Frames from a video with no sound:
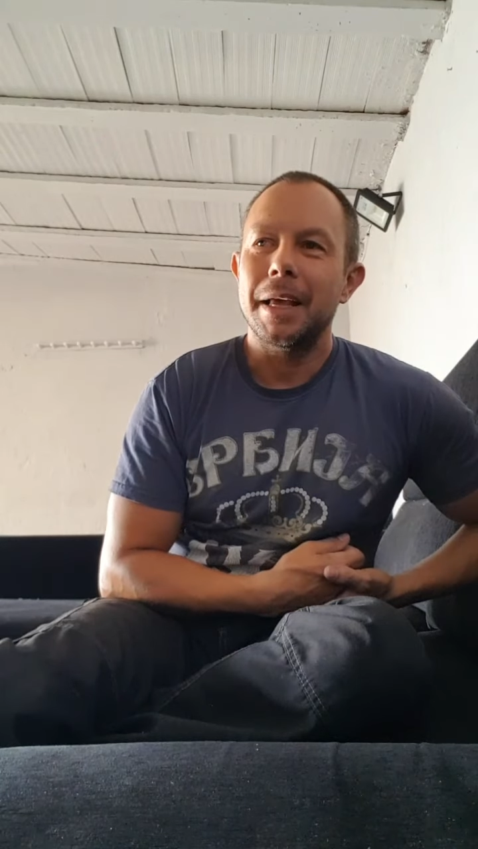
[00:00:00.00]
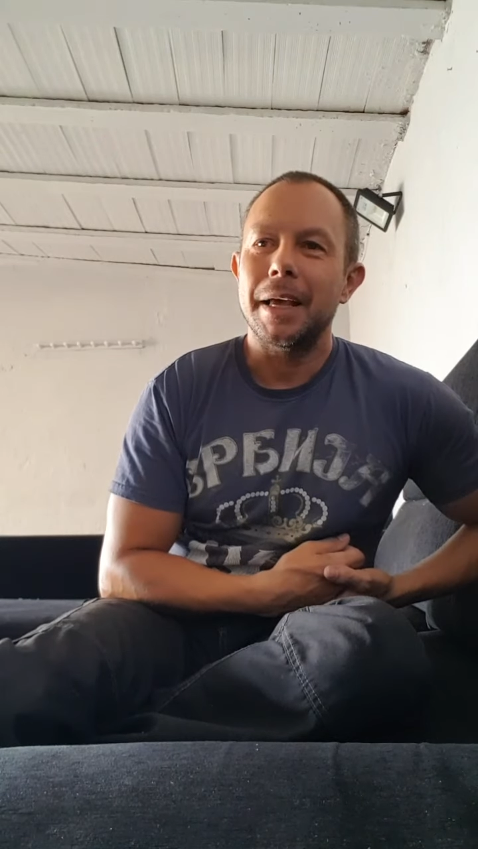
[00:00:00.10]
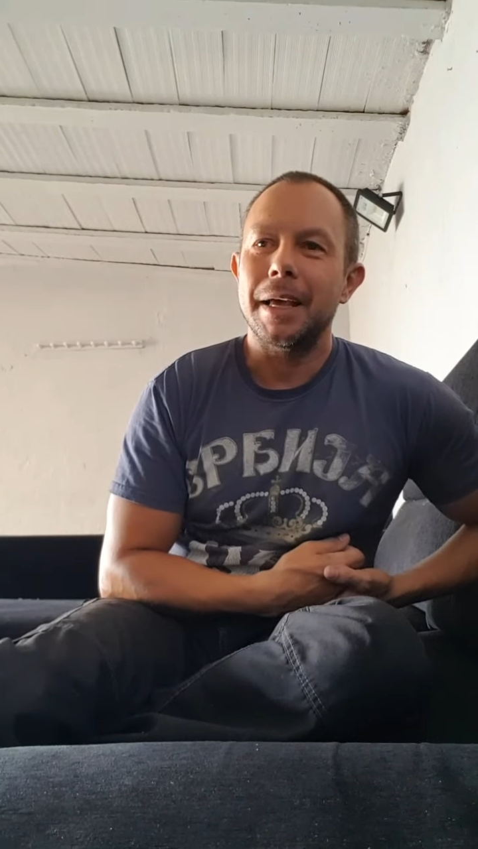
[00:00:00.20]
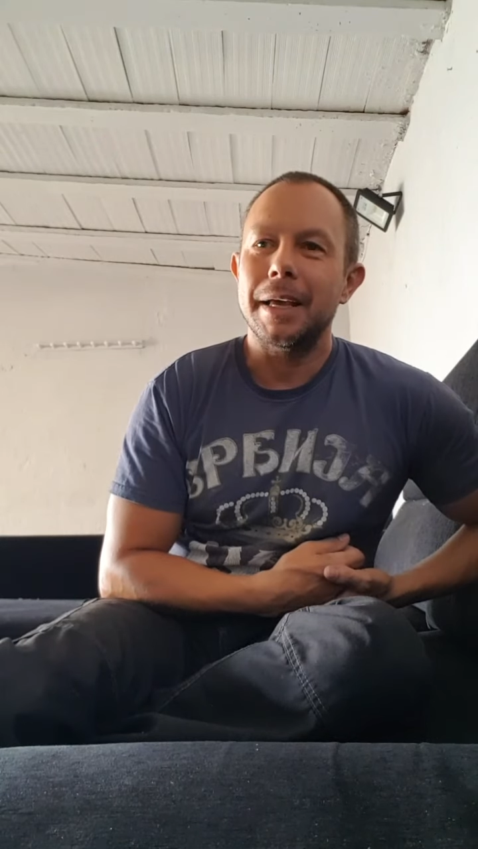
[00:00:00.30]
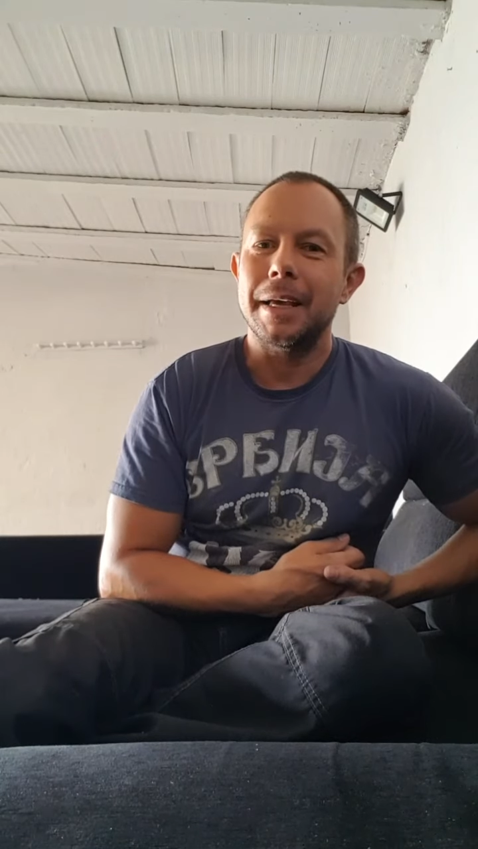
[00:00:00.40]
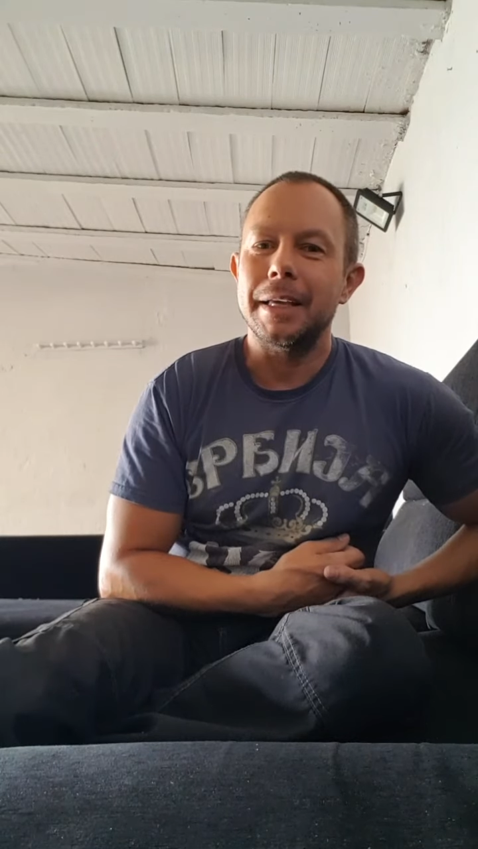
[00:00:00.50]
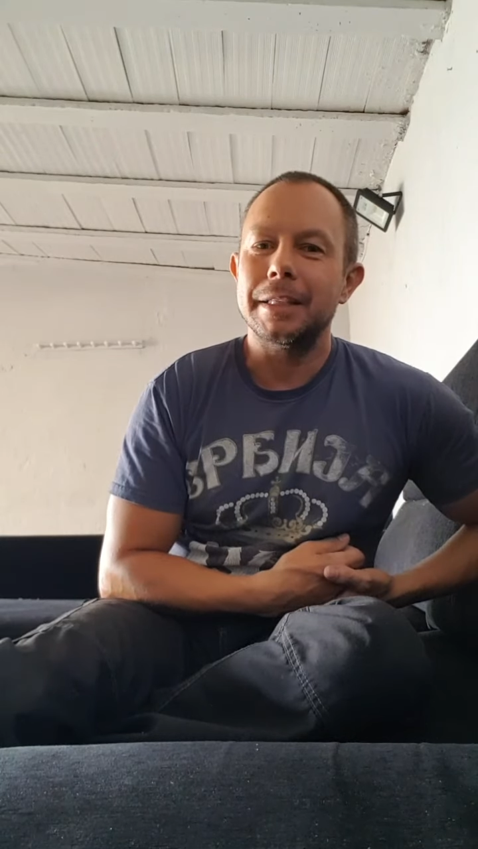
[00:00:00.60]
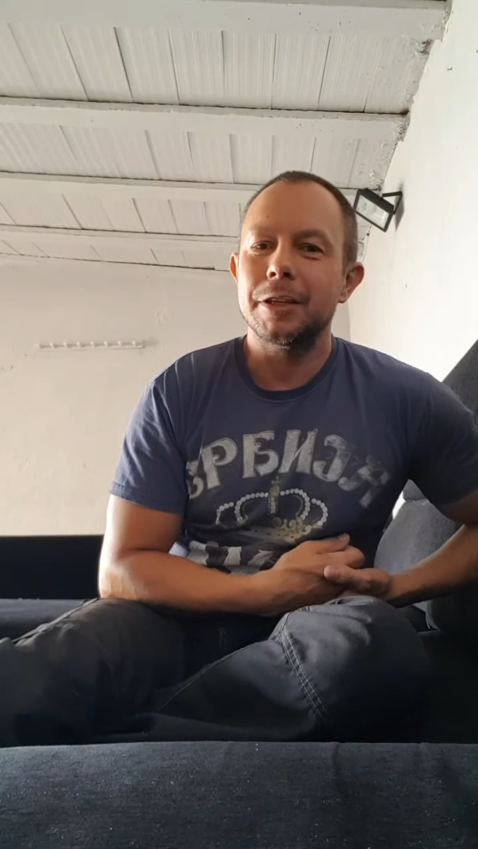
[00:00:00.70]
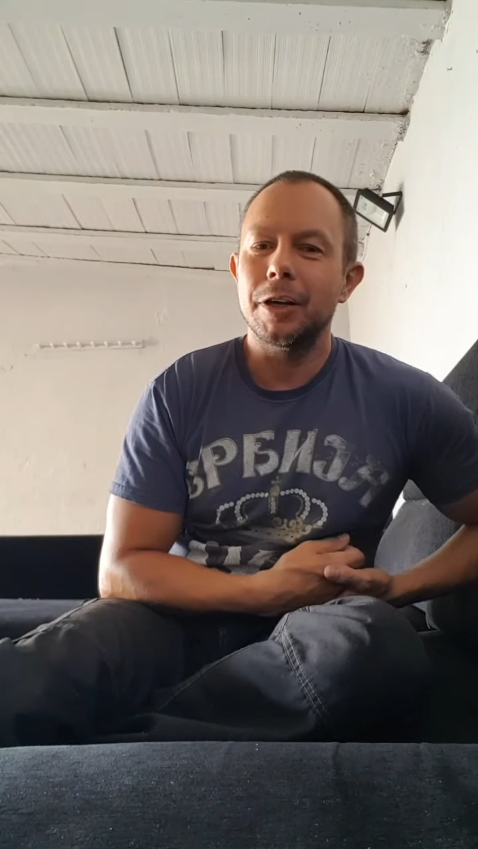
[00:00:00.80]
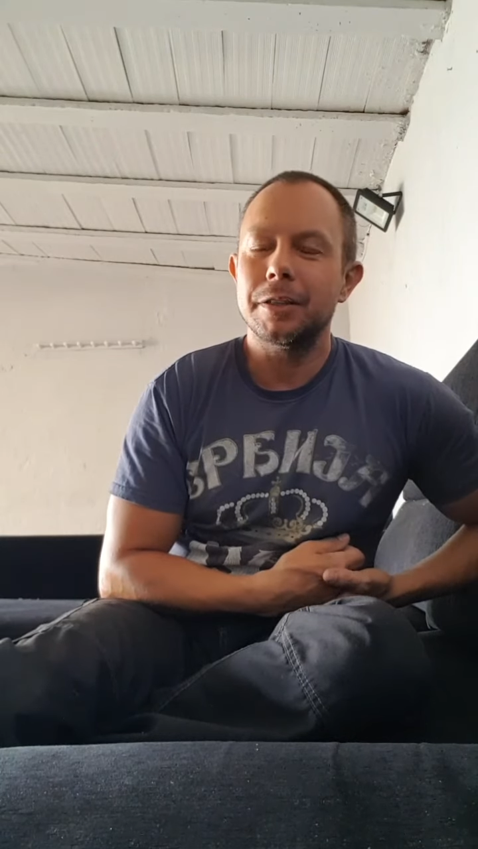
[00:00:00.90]

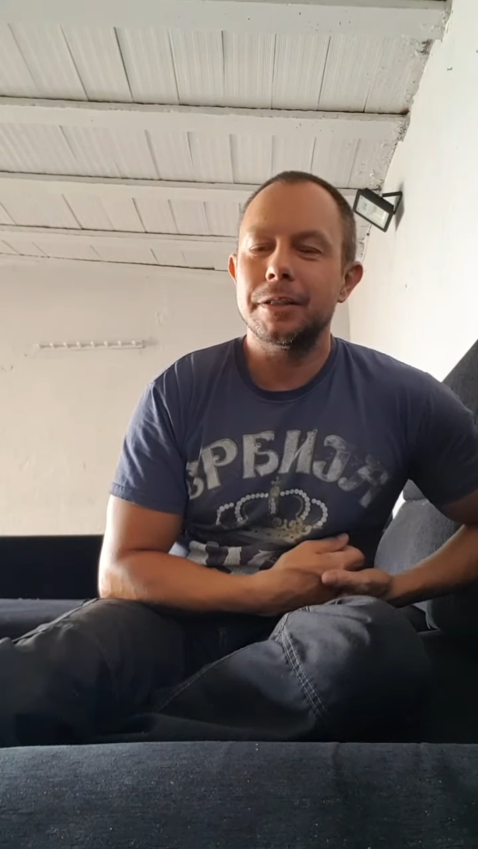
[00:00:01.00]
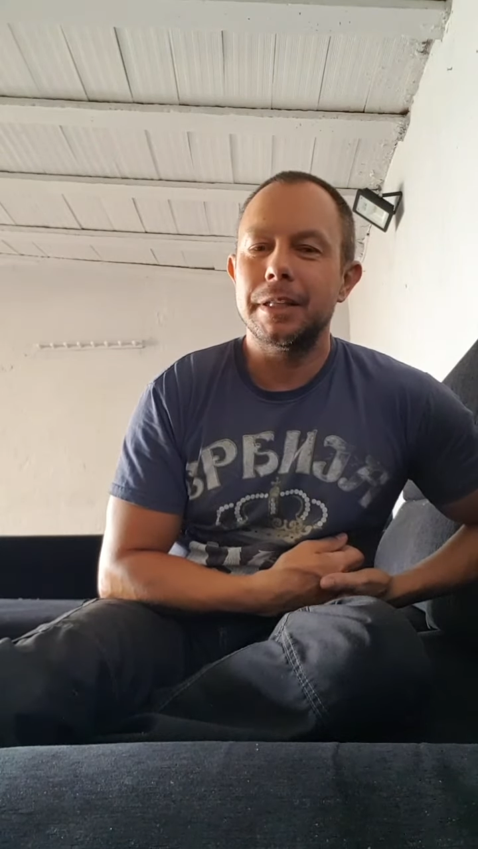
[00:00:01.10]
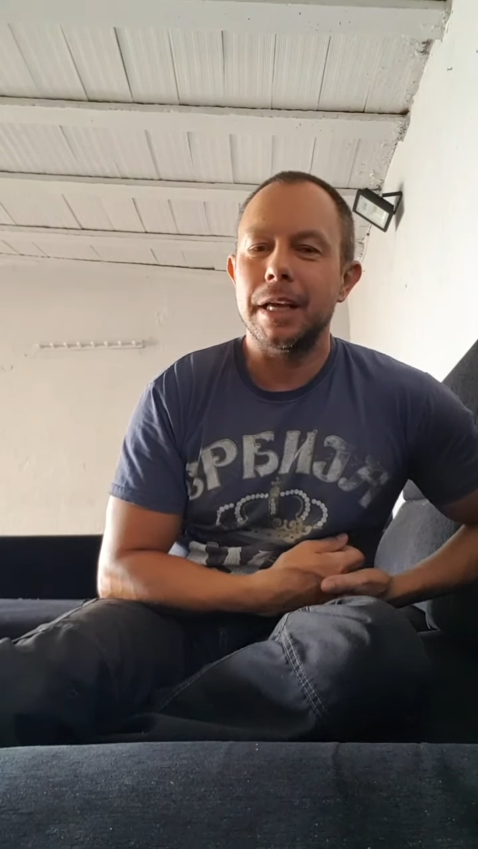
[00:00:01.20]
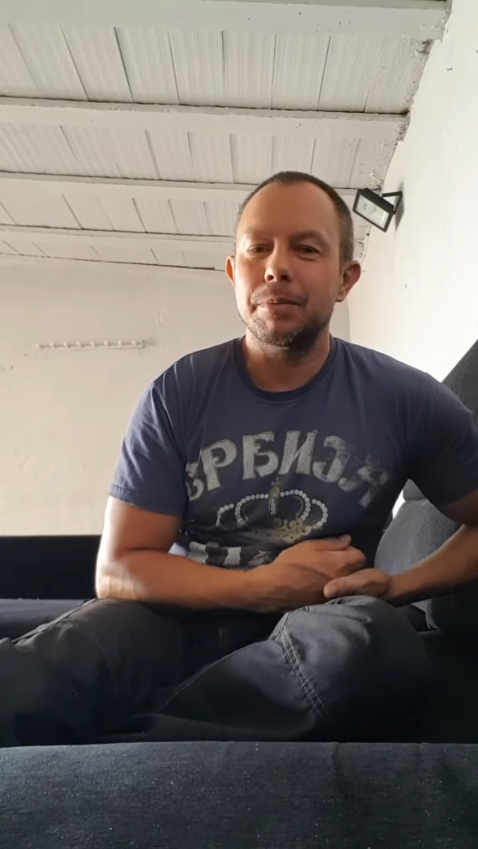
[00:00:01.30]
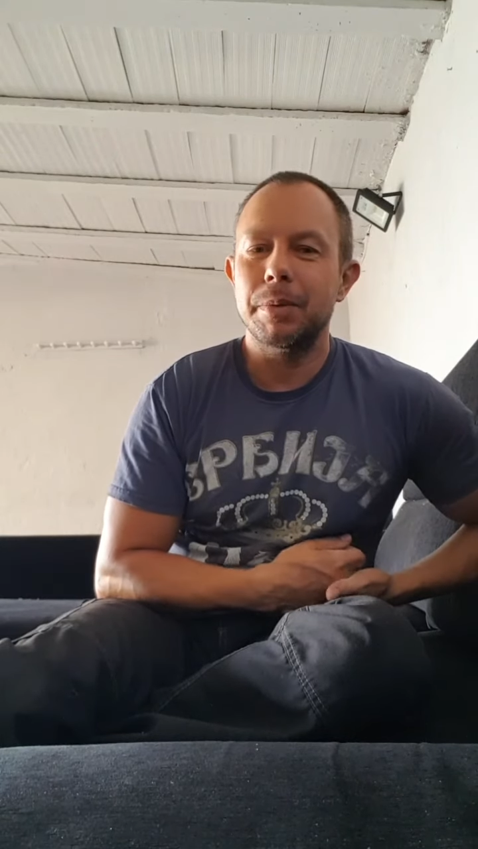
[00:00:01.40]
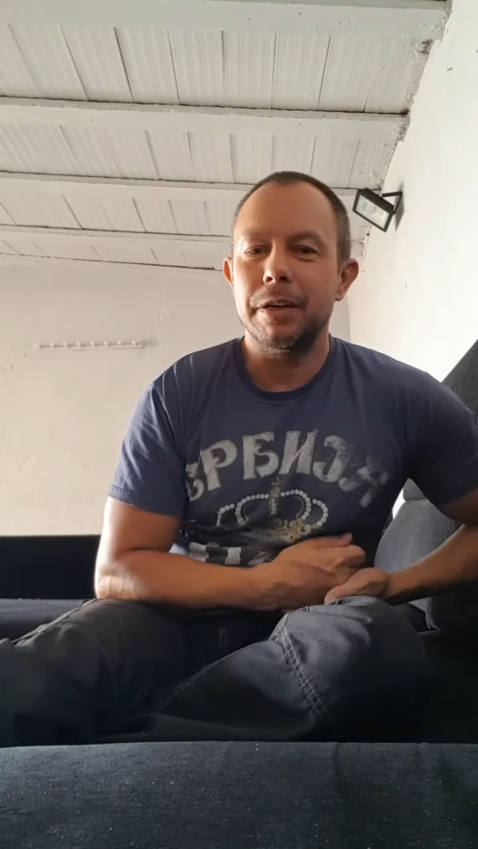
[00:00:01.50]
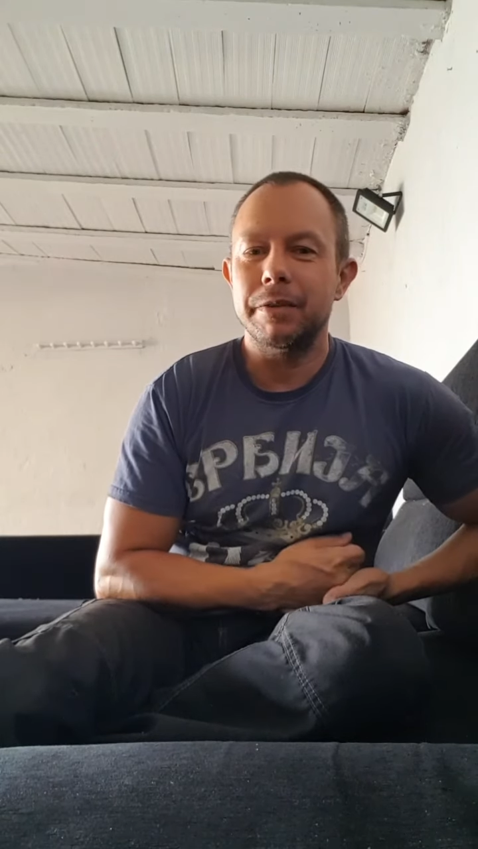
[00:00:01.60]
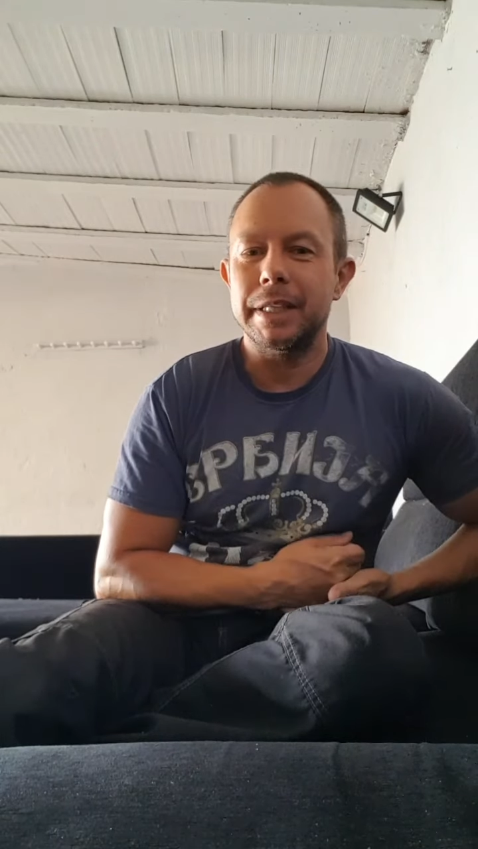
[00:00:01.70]
it's not that big of a